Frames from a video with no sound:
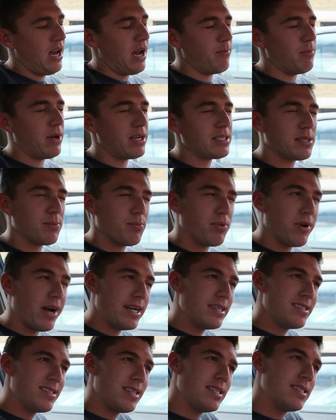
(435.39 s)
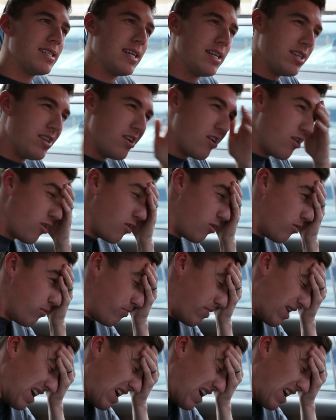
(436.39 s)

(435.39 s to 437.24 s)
I'm not surprised they said no,